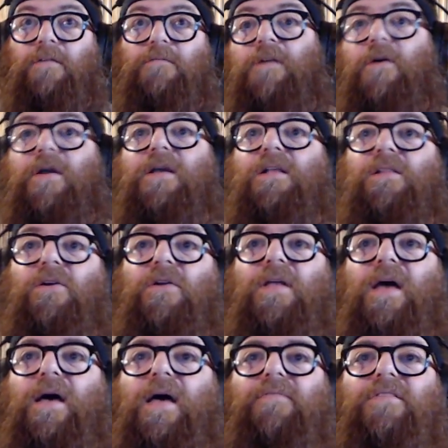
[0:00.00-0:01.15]
Very clearly
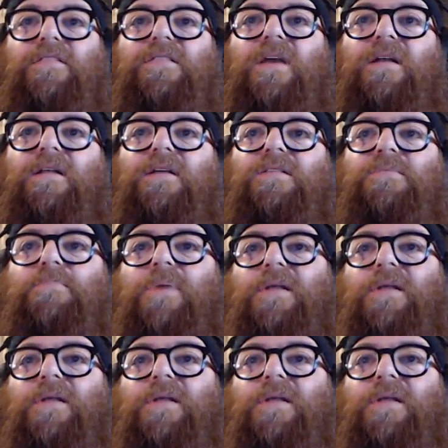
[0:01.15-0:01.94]
I haven't done it,